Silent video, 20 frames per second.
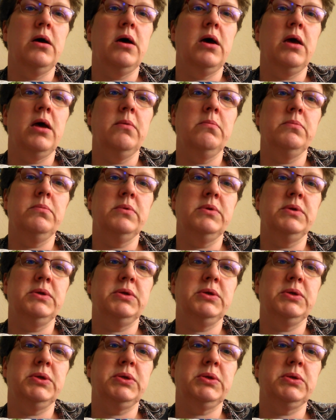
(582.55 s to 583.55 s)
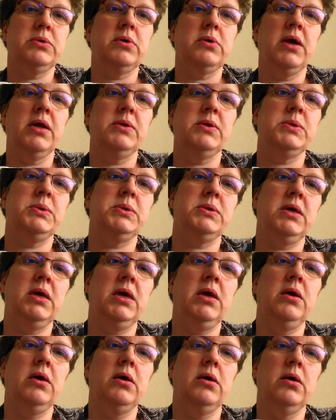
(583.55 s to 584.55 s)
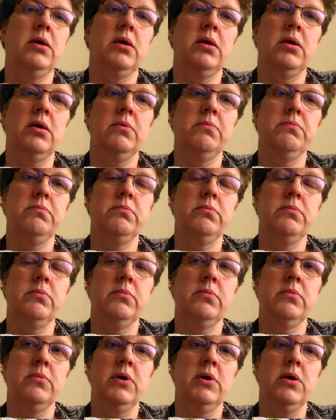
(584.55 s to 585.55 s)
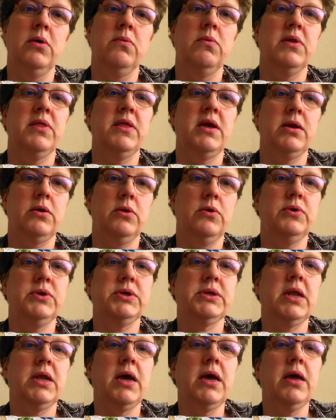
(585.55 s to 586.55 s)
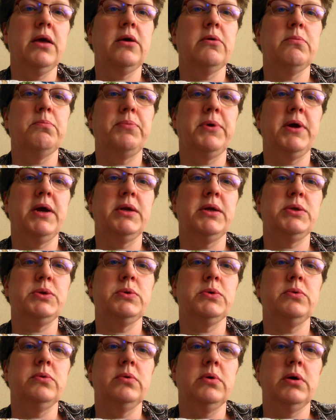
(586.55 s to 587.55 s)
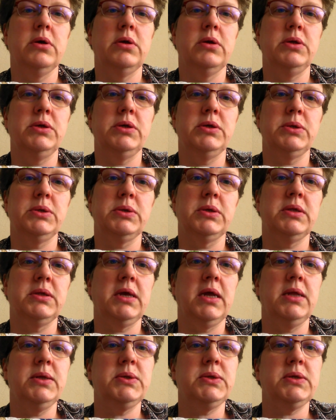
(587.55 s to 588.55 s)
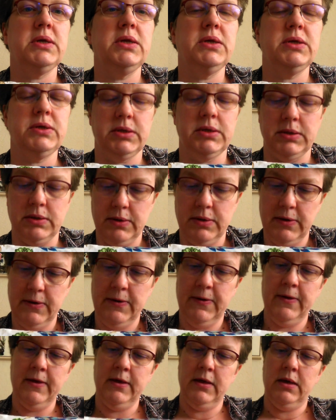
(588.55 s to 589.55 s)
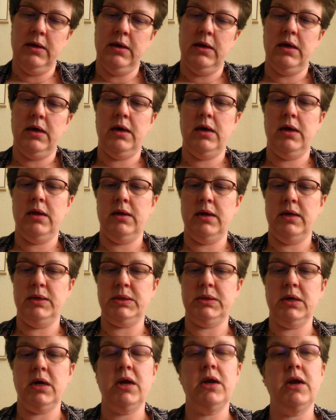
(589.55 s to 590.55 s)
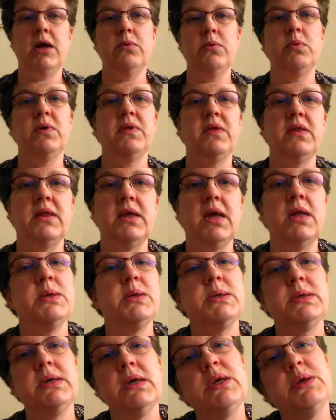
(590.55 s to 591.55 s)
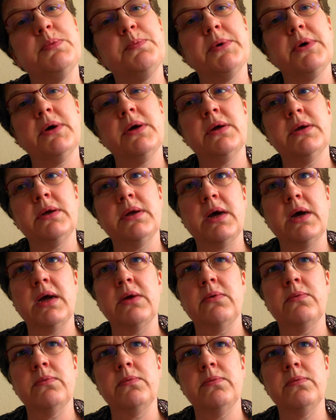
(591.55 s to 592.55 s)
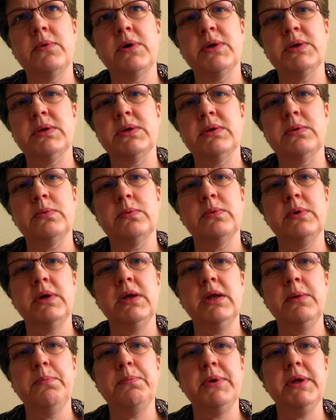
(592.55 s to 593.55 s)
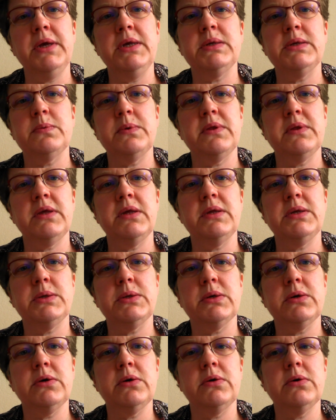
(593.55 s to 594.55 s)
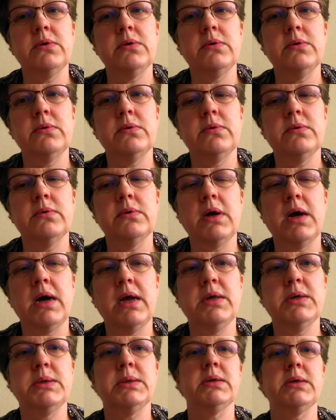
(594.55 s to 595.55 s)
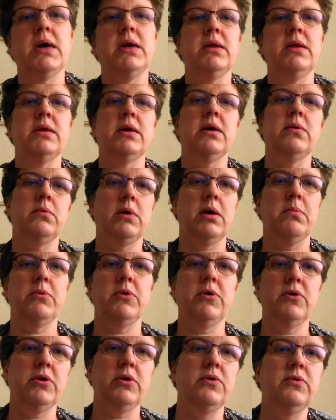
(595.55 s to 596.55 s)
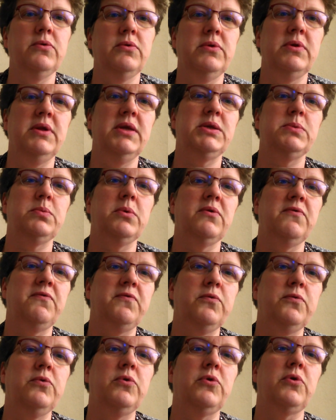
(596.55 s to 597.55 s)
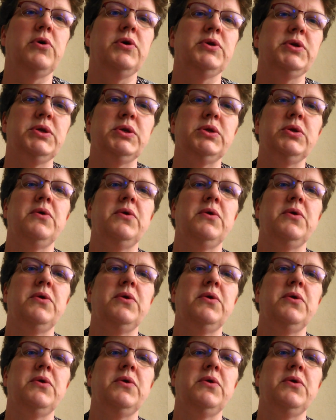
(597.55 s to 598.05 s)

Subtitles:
I'm just trying to see what that looks like compared to just a 10 stitch. And I started out with a 10 stitch, but I wasn't really pleased with it, so I decided I'm going to do this one full cross. It's